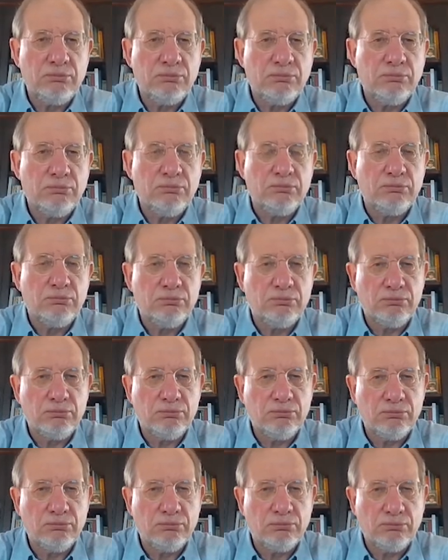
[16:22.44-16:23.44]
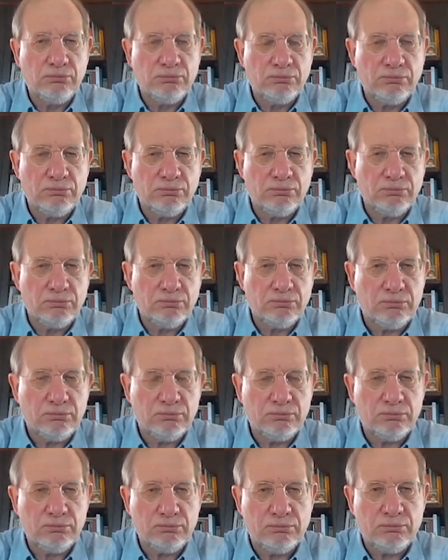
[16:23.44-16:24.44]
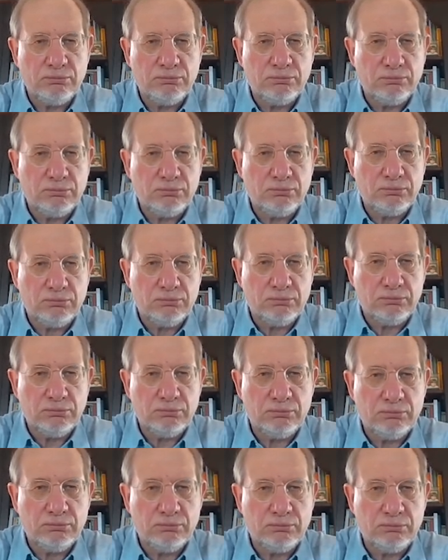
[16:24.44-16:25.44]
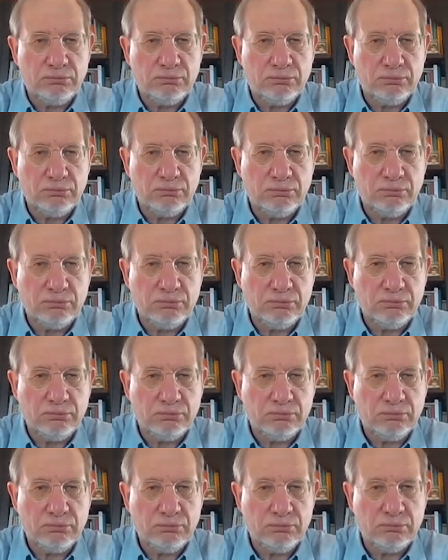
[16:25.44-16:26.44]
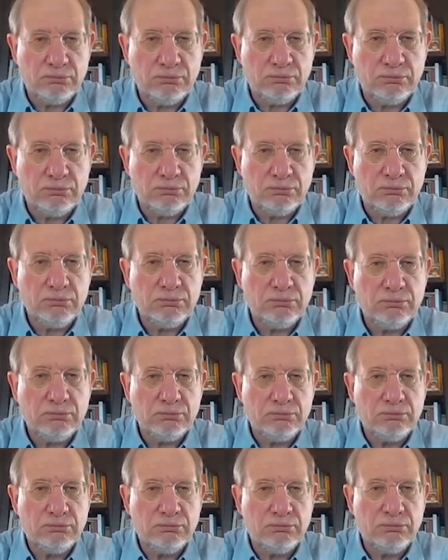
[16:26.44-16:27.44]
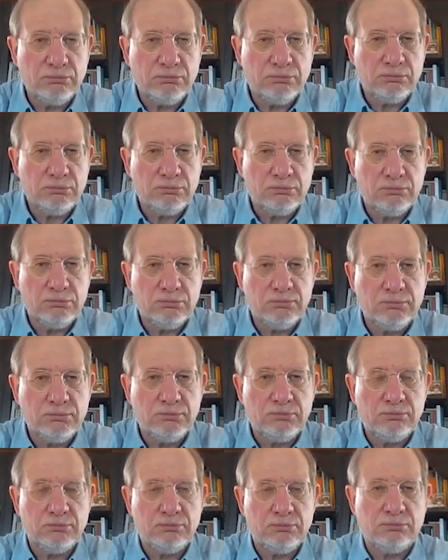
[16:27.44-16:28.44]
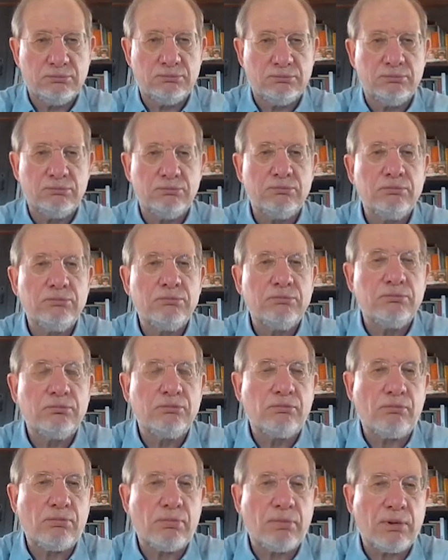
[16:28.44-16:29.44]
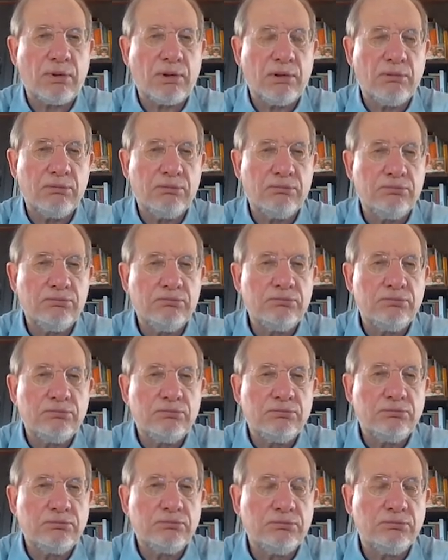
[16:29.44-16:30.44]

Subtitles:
The person shown says nothing.